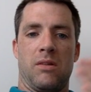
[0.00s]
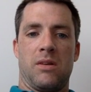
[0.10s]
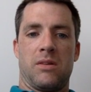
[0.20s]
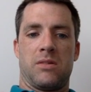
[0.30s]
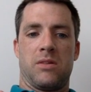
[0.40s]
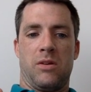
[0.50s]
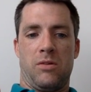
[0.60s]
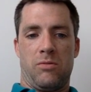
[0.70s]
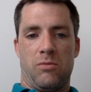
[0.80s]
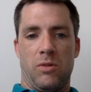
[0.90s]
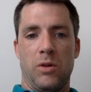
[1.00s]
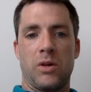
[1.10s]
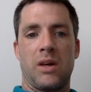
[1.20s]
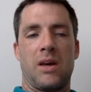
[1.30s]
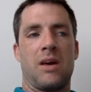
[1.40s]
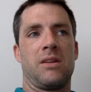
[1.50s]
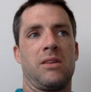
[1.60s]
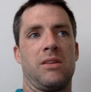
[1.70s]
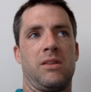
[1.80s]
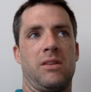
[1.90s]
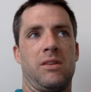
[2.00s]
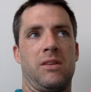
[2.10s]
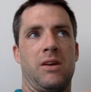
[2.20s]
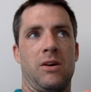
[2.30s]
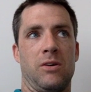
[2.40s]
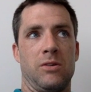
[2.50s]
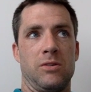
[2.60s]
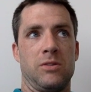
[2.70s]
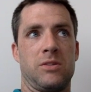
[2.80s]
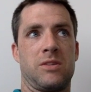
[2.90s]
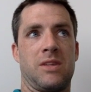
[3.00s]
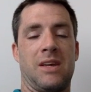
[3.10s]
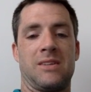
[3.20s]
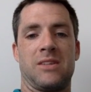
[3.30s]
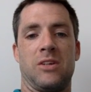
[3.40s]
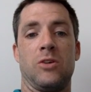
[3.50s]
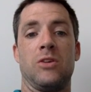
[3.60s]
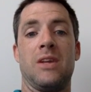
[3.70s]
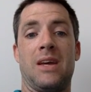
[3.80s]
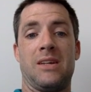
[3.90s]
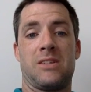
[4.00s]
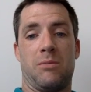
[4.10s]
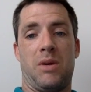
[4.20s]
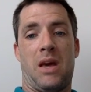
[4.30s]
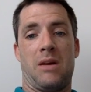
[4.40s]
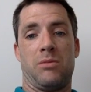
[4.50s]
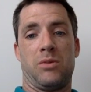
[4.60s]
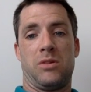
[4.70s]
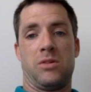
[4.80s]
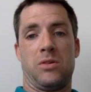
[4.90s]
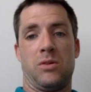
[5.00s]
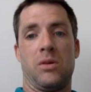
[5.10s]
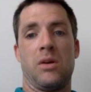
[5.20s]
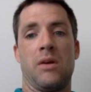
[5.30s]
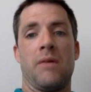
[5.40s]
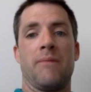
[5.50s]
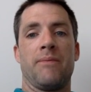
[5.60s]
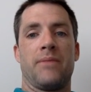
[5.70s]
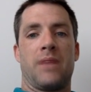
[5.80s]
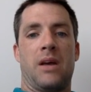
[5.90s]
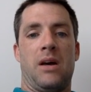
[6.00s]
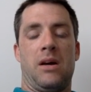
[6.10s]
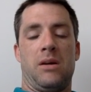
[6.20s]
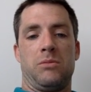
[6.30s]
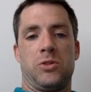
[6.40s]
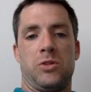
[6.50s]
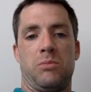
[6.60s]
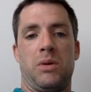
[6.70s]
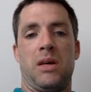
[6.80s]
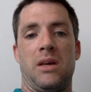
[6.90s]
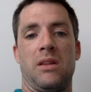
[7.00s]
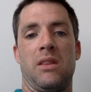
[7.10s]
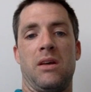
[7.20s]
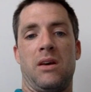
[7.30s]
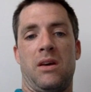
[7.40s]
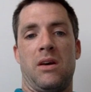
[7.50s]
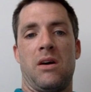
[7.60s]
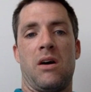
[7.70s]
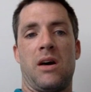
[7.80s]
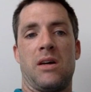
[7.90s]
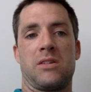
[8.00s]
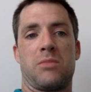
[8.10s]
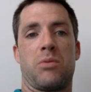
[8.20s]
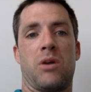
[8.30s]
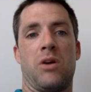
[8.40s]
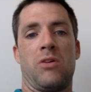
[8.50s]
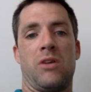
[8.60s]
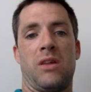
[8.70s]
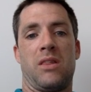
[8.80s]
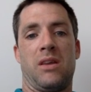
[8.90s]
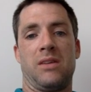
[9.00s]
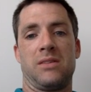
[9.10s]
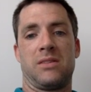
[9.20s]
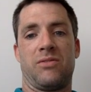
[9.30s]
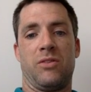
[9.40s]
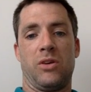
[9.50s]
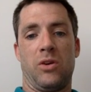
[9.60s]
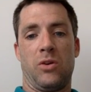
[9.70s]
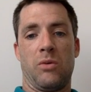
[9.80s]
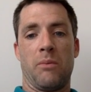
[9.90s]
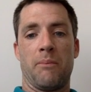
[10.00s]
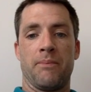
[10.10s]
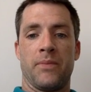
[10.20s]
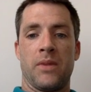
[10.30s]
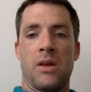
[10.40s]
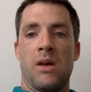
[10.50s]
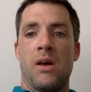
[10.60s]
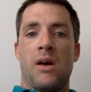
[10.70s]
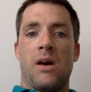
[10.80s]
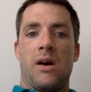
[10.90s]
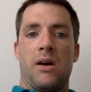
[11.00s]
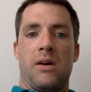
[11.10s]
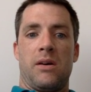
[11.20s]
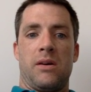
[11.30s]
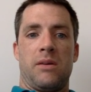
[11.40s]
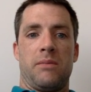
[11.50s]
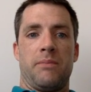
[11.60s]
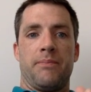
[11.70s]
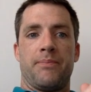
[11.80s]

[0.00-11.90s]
so looking at those things that you need to be able to do should be the highest priority things for you. Um,